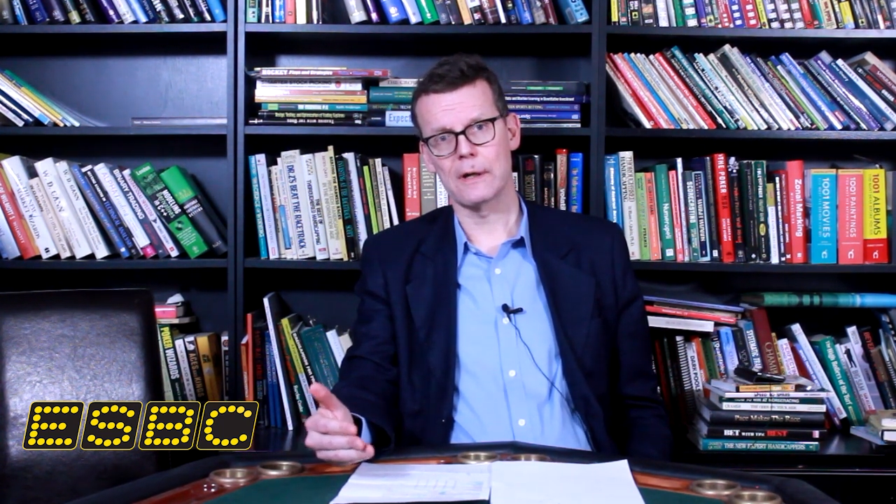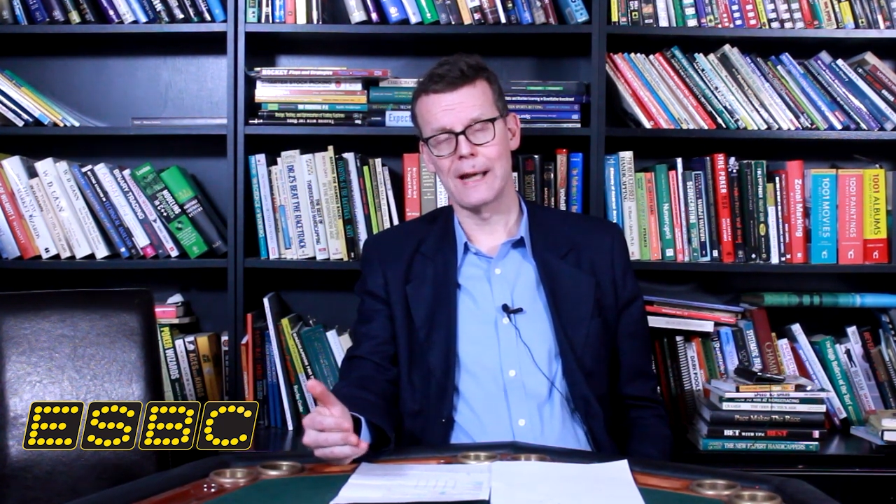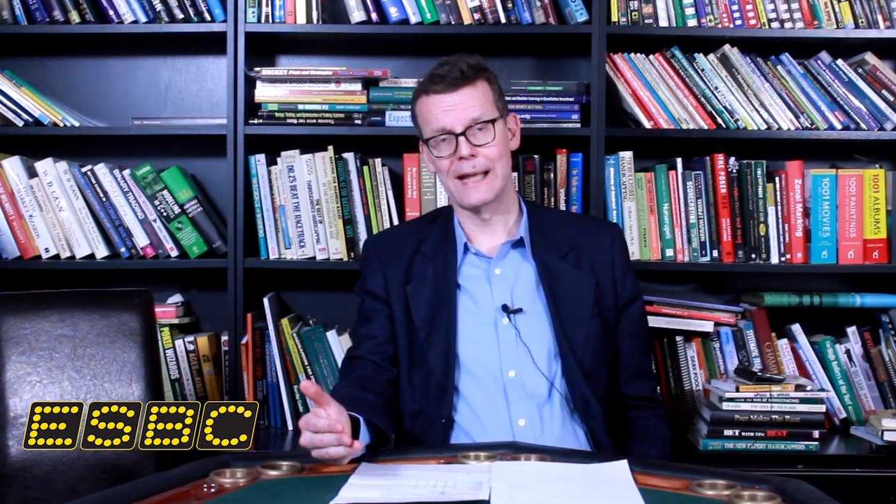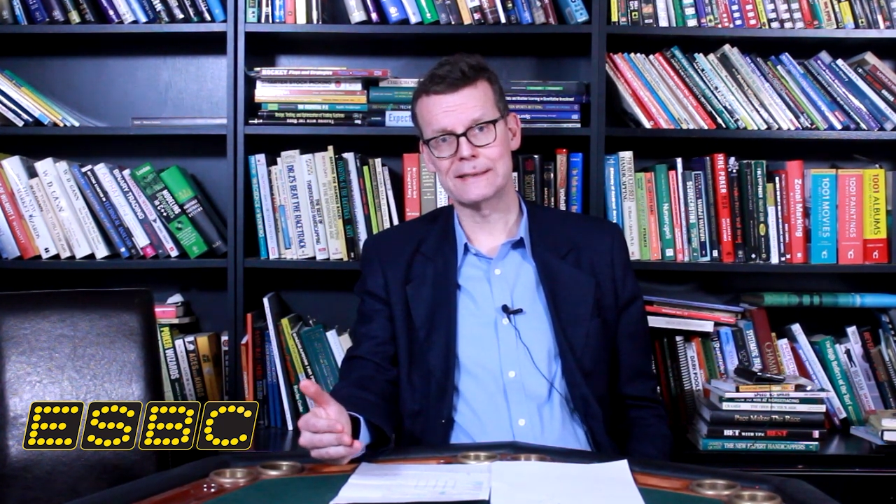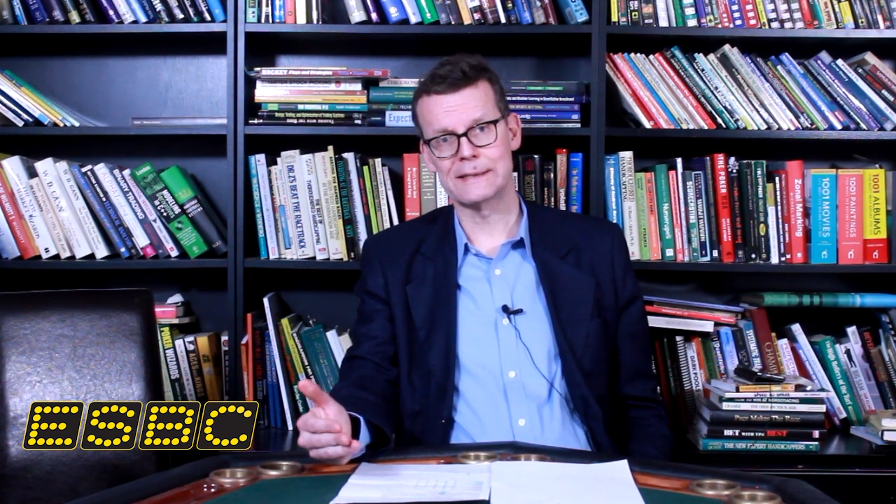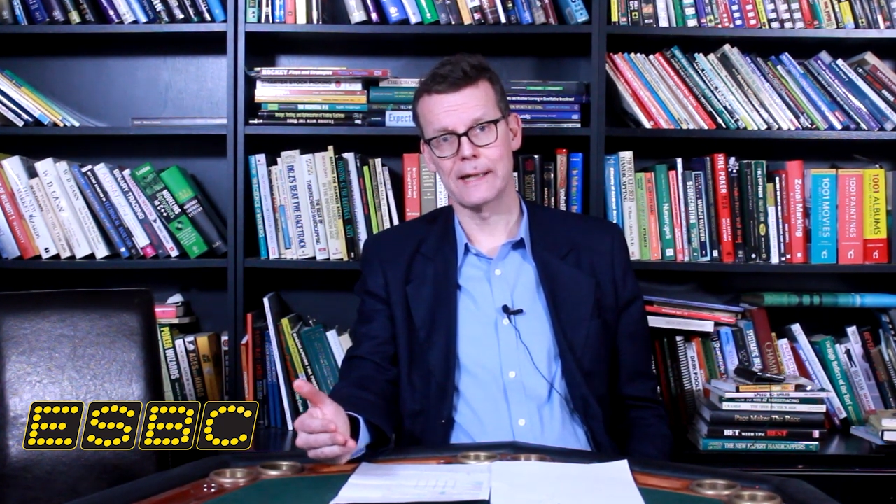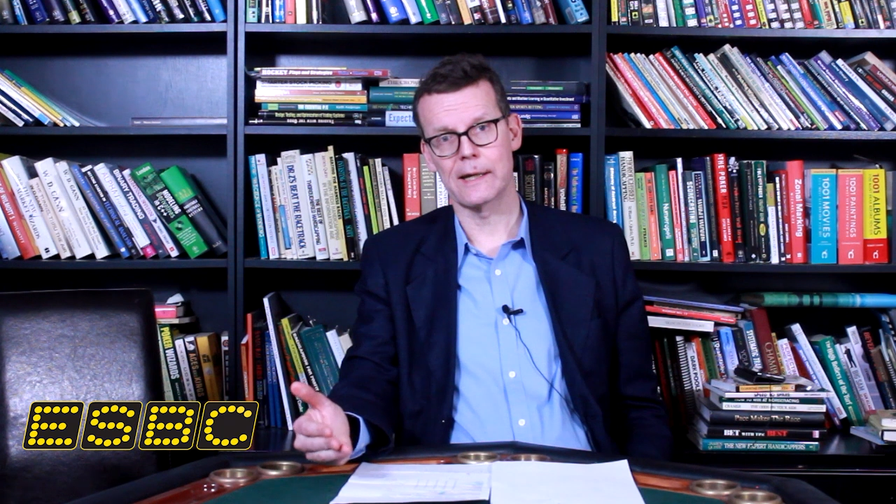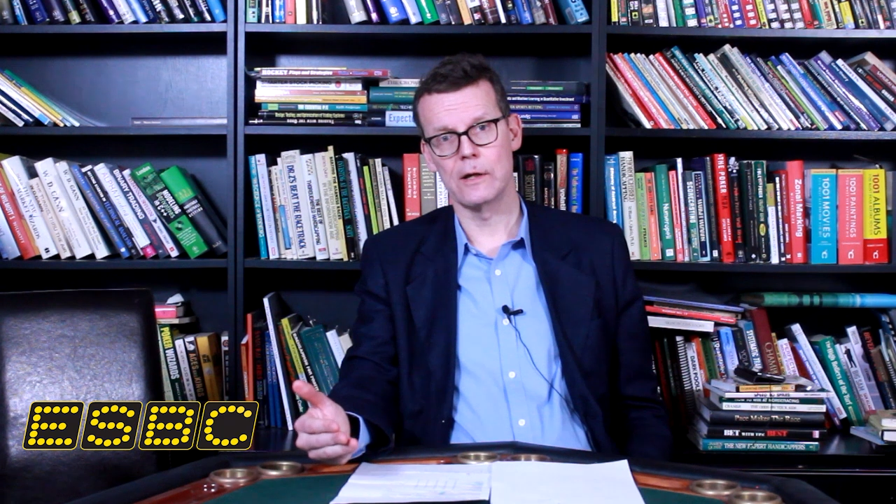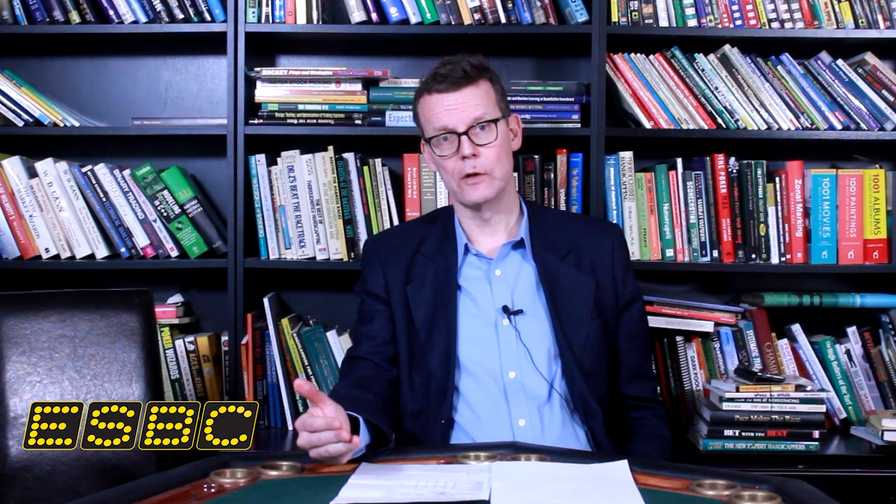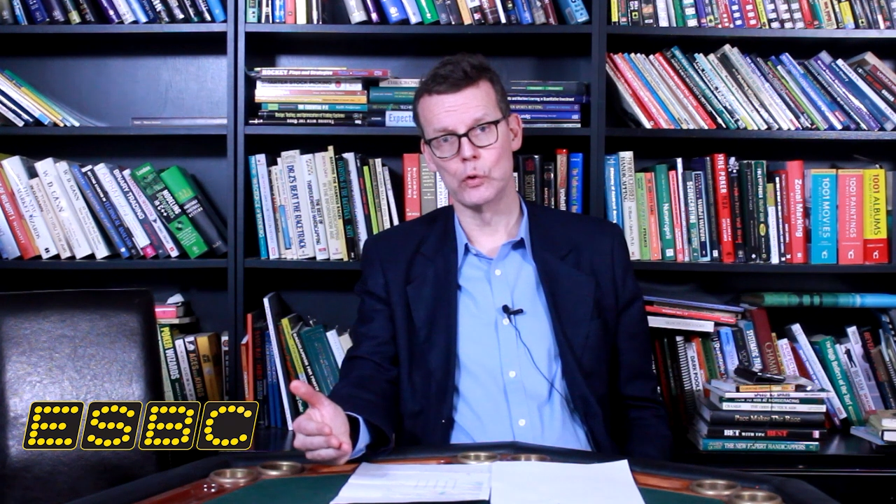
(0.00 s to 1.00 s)

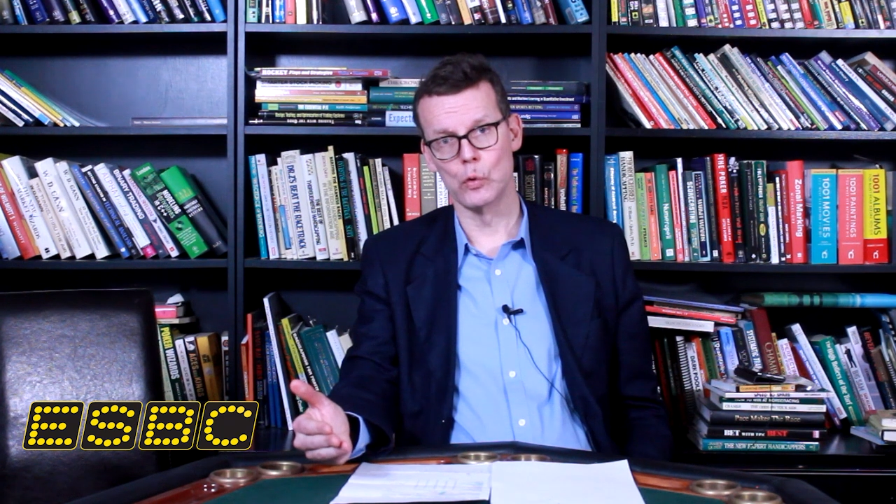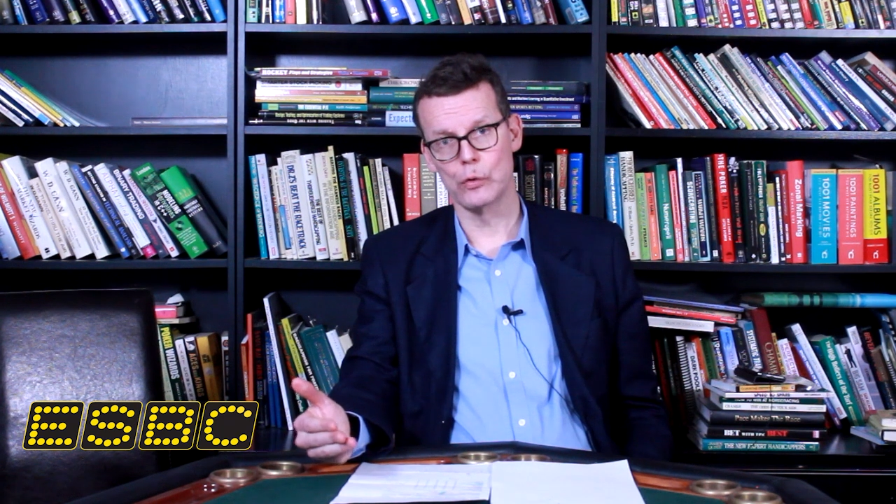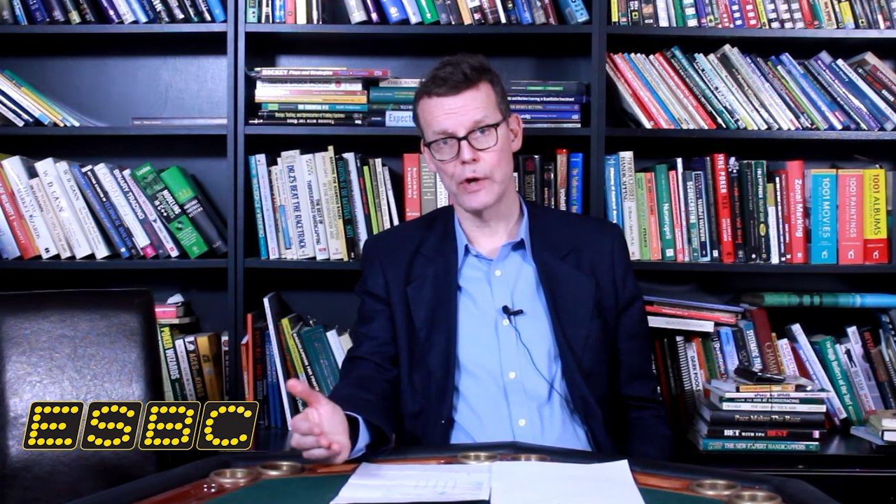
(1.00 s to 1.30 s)
classic Ruhr